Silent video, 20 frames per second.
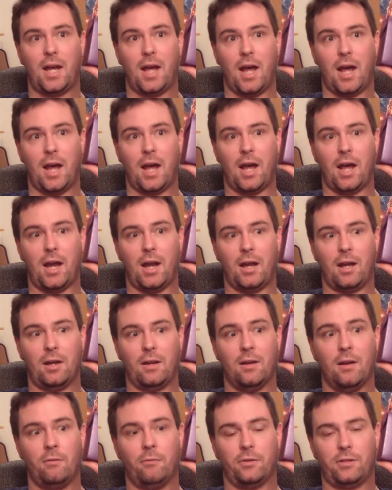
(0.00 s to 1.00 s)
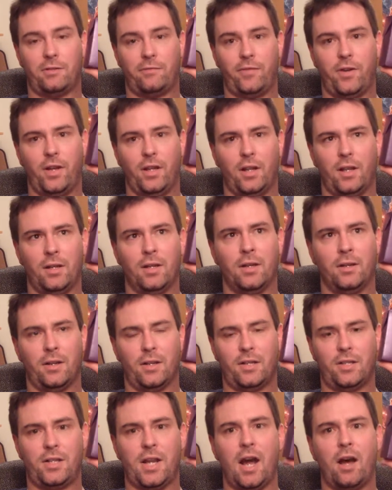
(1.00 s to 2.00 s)
I was feeling
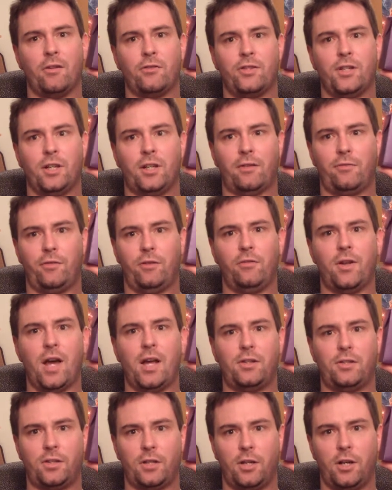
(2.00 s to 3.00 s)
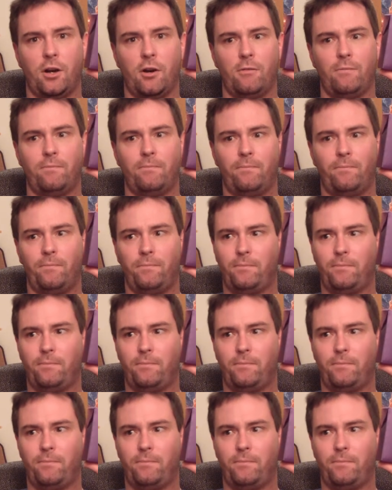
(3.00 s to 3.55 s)
nostalgic a few nights ago.